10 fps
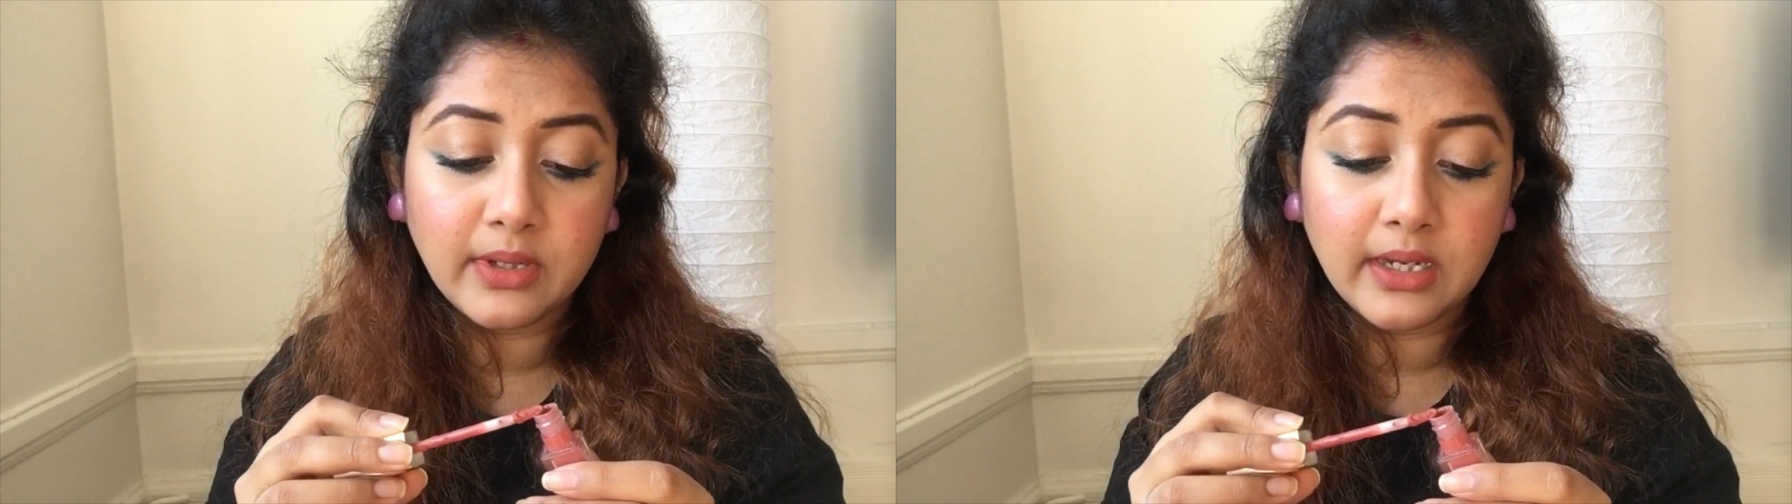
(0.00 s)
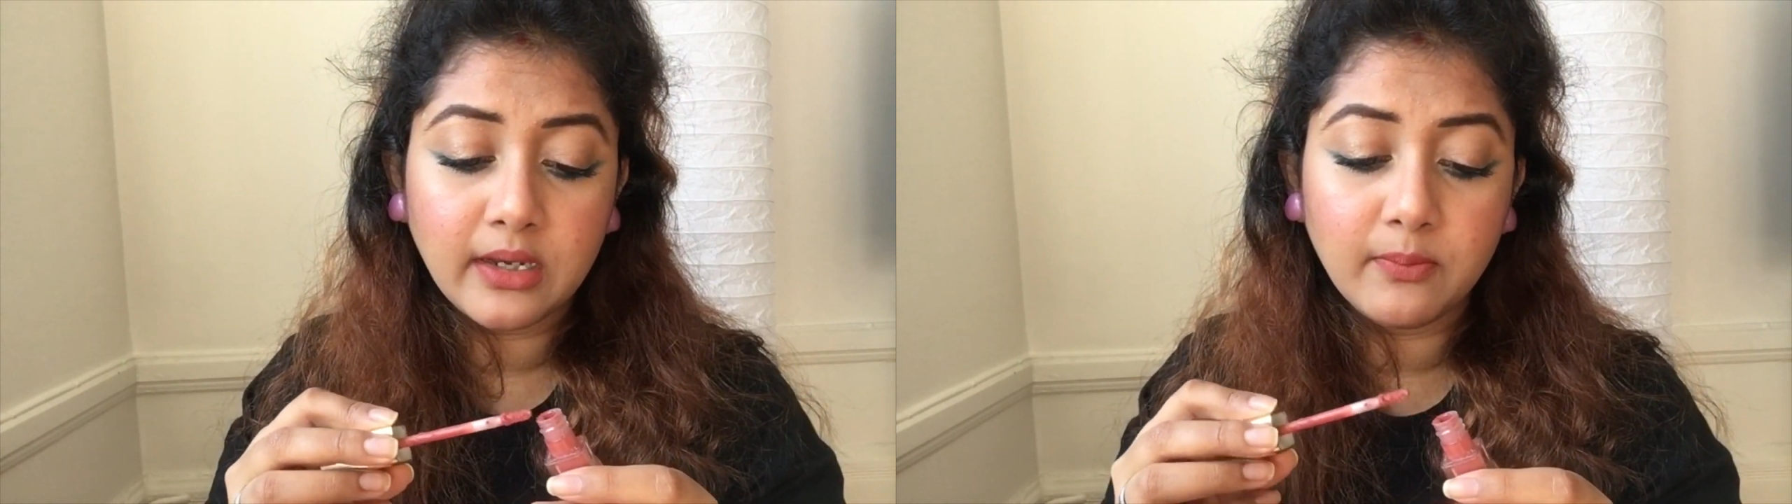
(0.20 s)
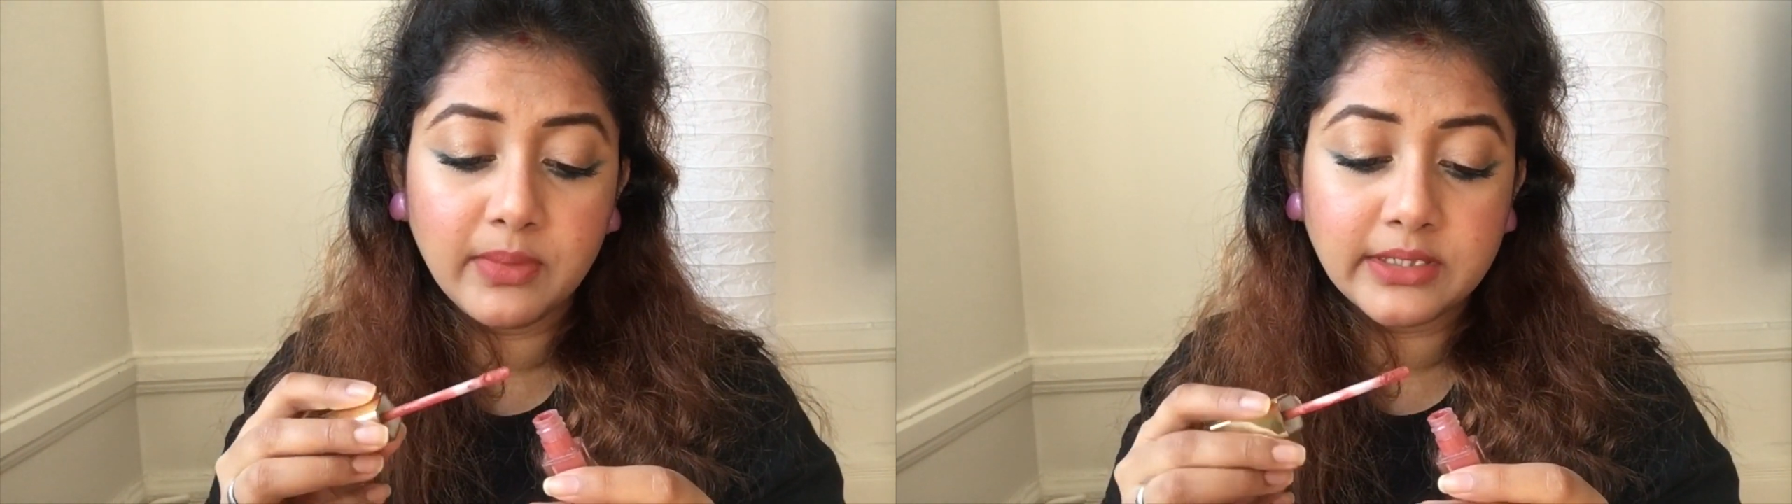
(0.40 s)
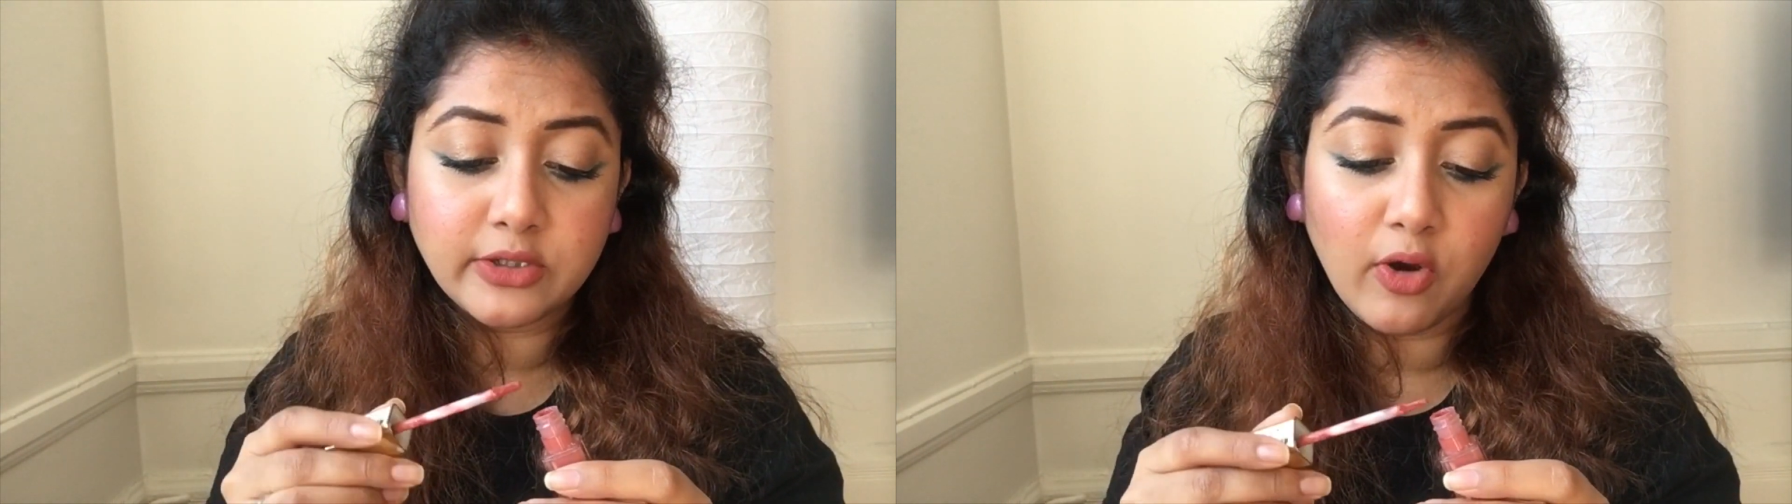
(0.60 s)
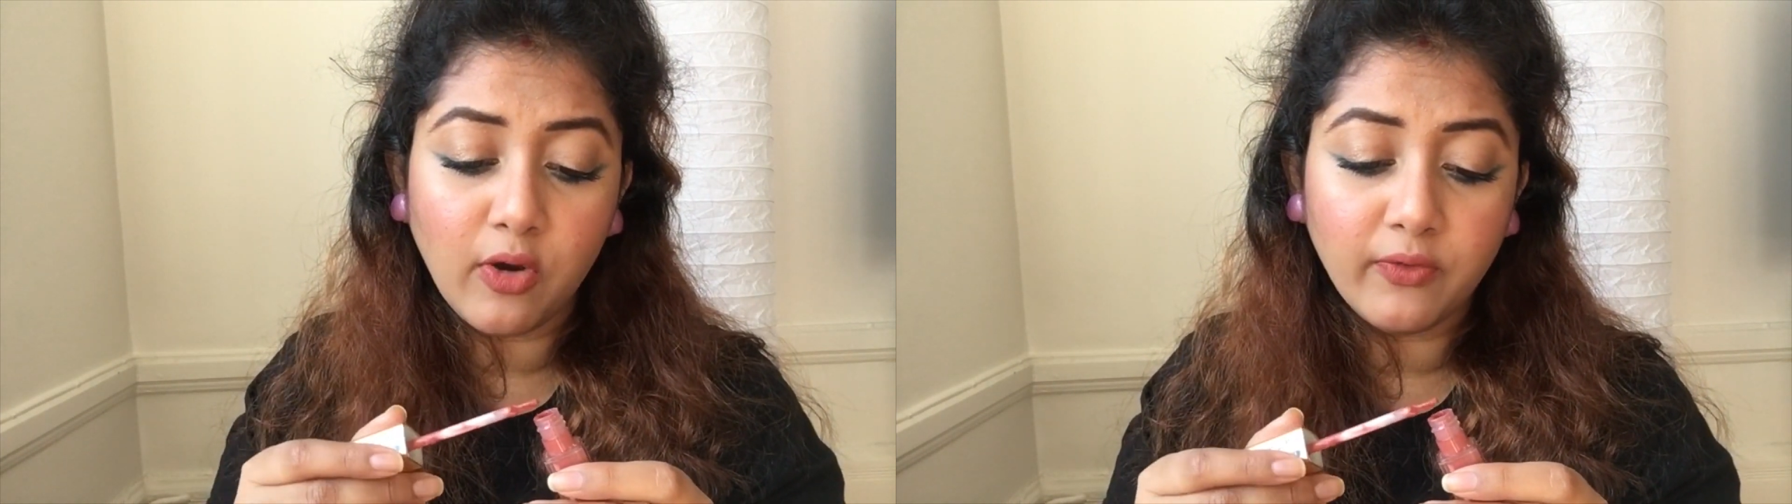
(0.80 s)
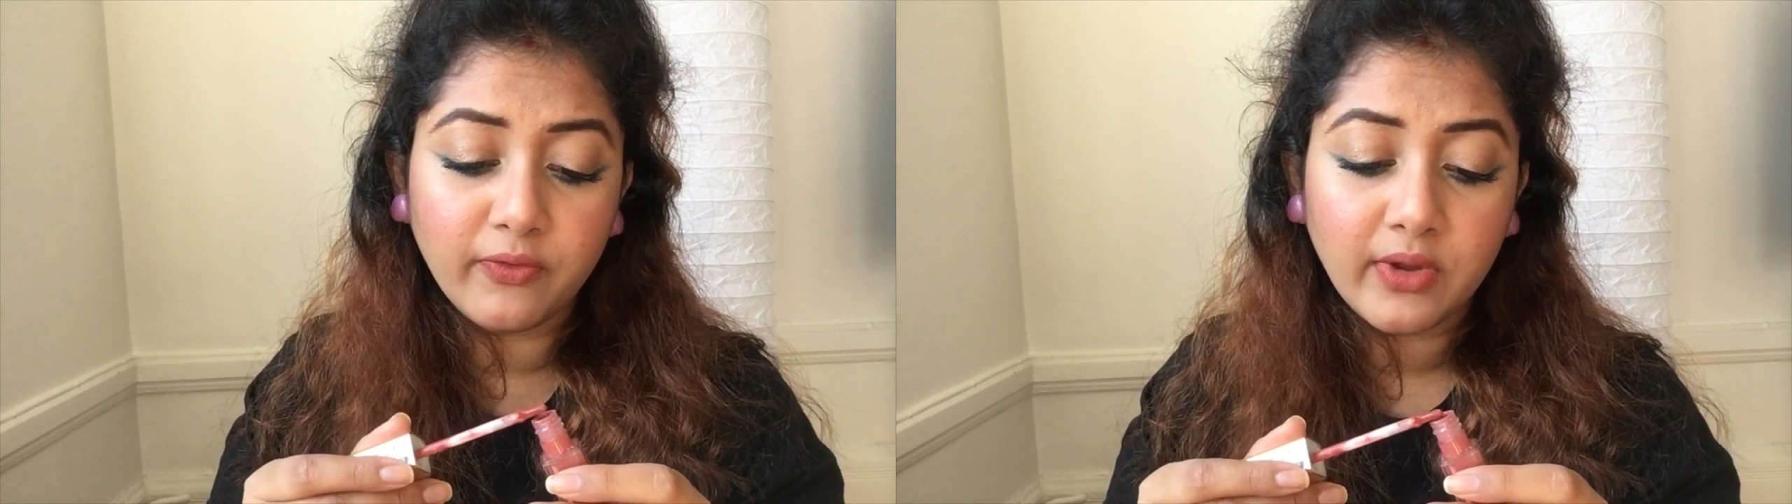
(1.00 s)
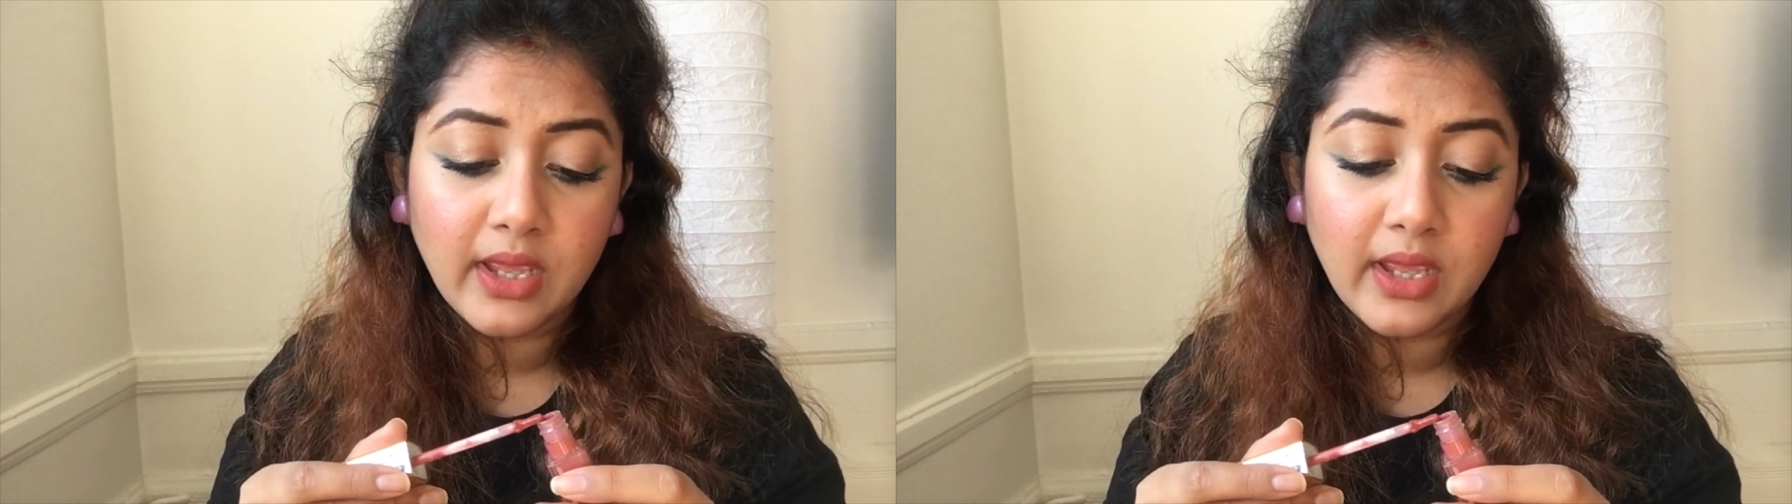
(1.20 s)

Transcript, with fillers: a little bit off